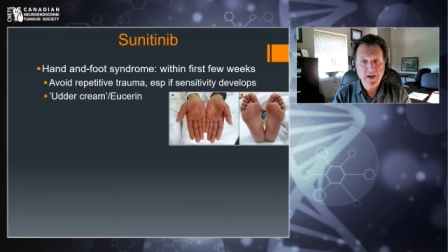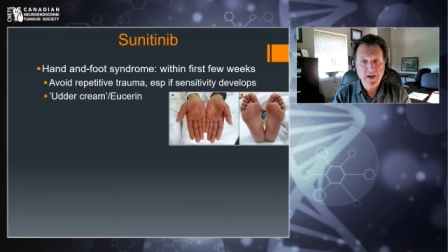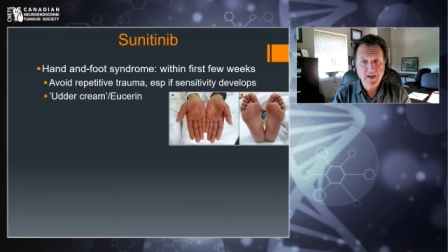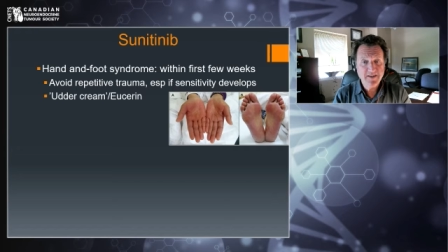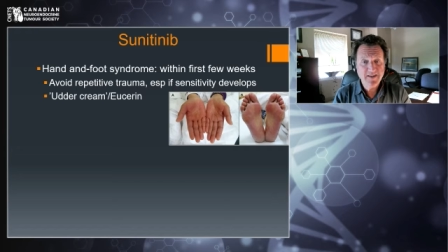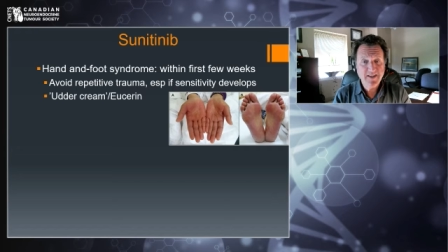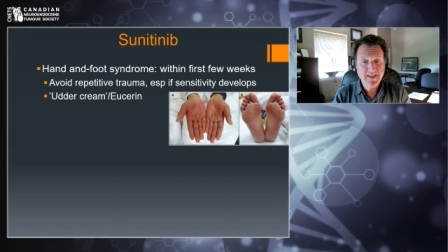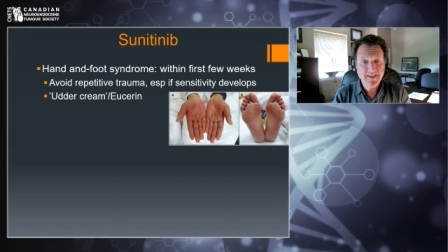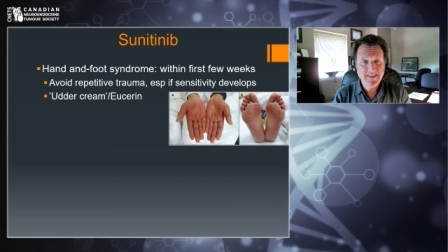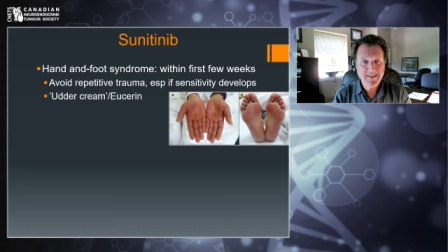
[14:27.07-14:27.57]

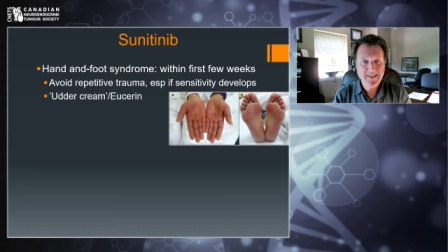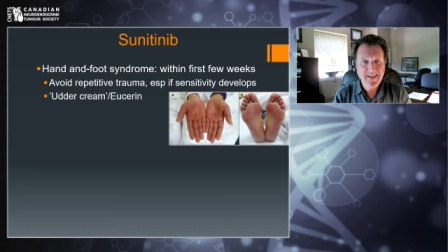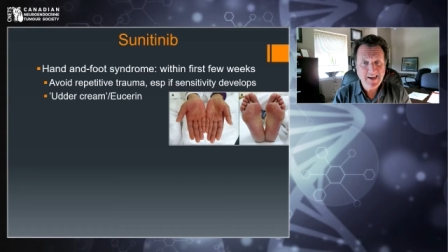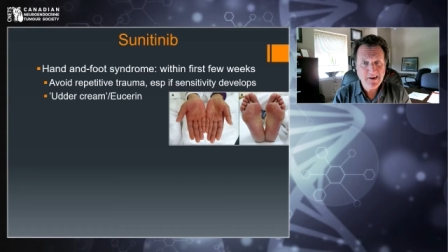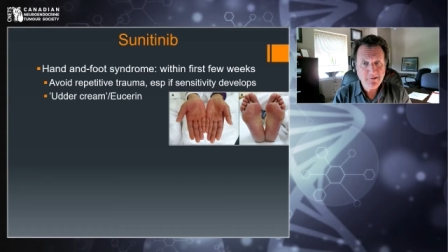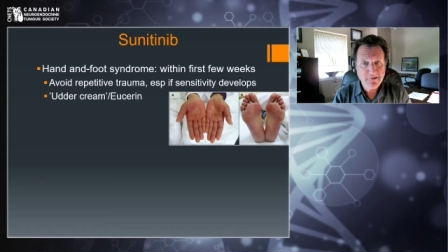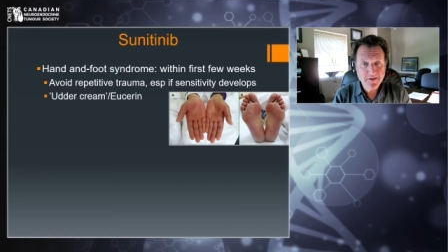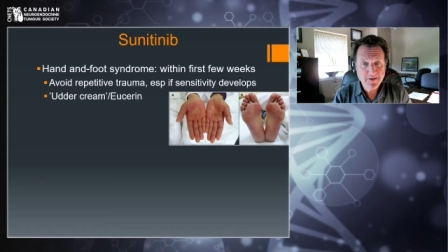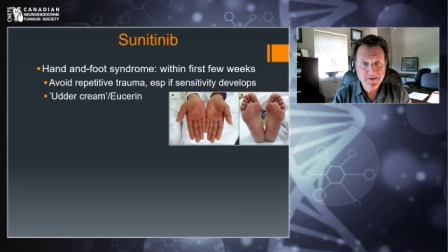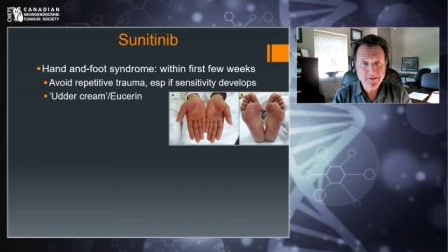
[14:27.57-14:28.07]
unlikely
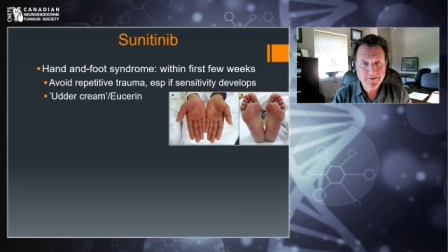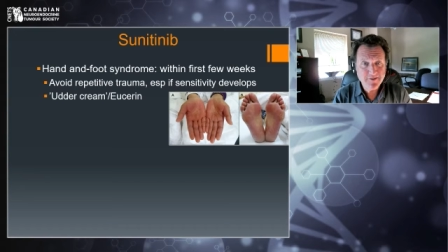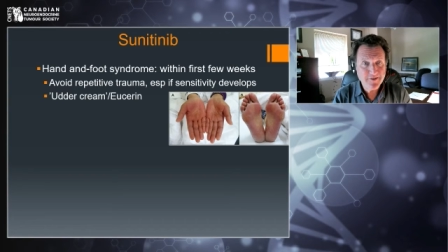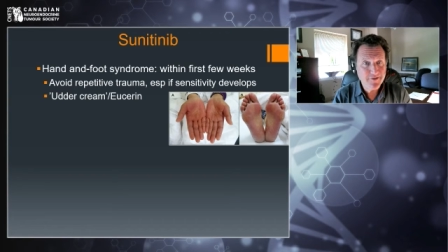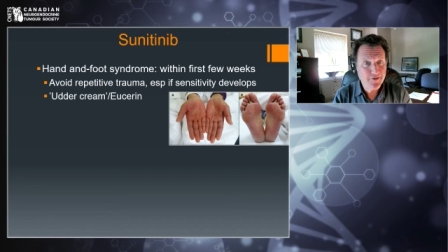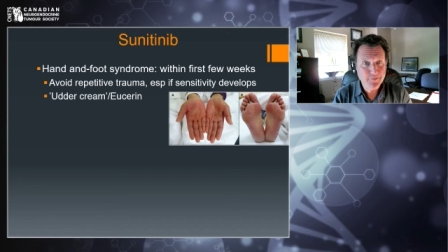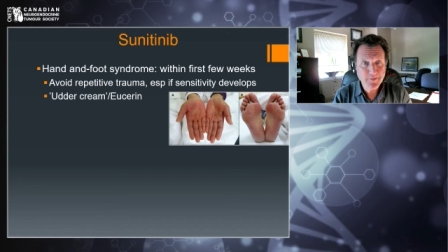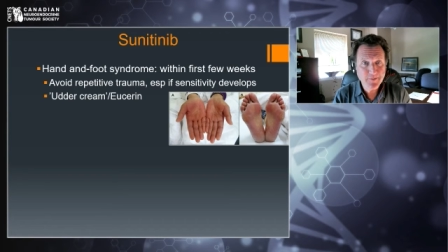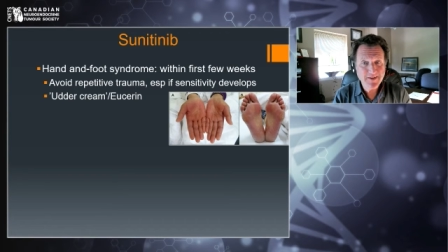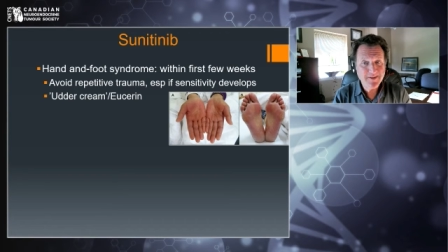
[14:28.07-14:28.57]
areas
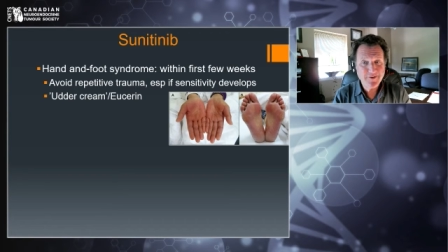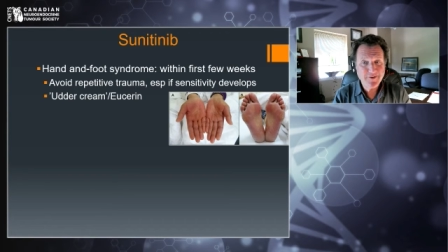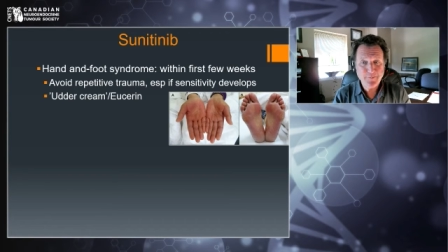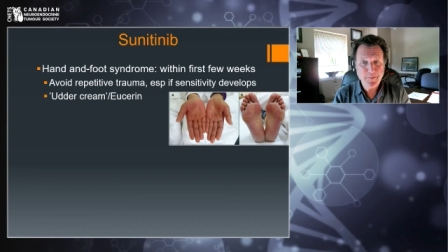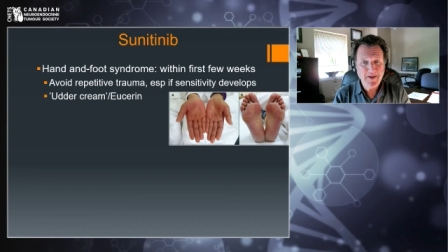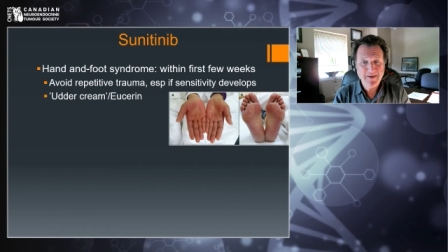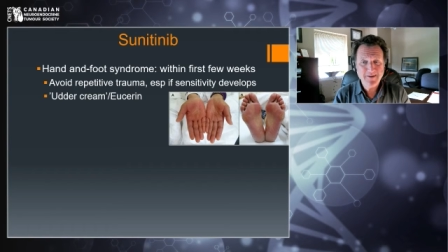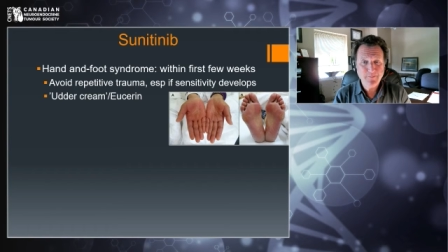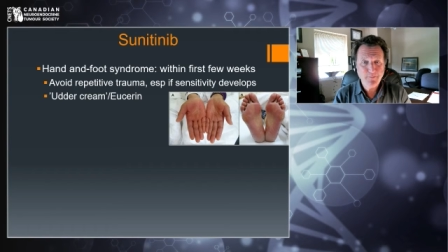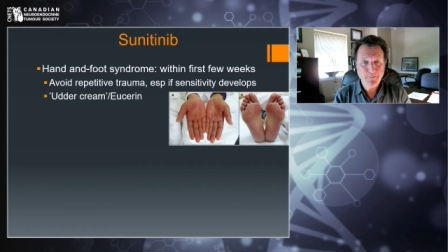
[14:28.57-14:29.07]
that you might
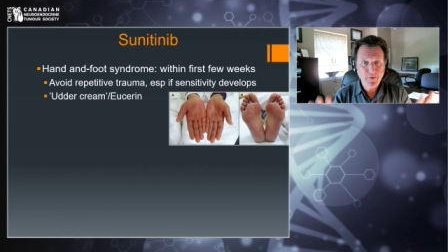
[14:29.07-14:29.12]
expect: